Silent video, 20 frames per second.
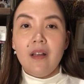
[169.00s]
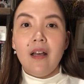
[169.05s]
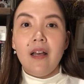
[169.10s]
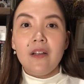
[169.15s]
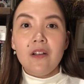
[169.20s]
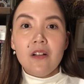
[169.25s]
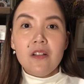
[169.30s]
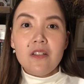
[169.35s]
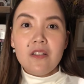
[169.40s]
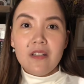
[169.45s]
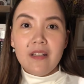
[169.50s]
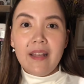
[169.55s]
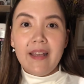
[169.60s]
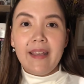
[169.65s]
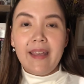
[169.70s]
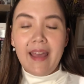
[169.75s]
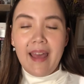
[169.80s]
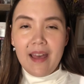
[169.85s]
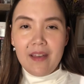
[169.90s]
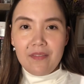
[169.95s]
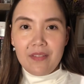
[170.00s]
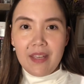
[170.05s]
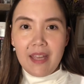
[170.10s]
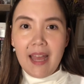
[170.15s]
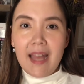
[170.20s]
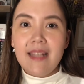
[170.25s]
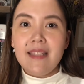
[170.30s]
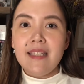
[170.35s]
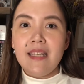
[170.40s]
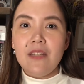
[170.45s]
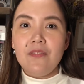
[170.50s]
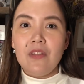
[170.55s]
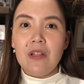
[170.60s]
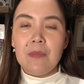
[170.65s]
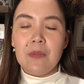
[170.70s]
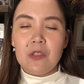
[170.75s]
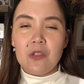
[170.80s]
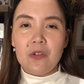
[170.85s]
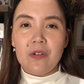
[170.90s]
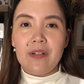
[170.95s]
I also like having
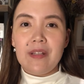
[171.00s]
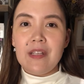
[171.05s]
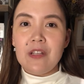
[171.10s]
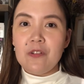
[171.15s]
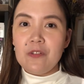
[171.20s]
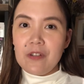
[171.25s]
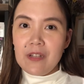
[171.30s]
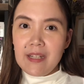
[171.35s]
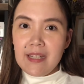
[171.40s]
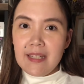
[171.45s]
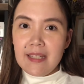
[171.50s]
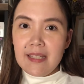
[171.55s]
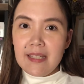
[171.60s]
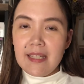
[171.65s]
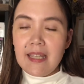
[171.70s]
anti-inflammatory ingredients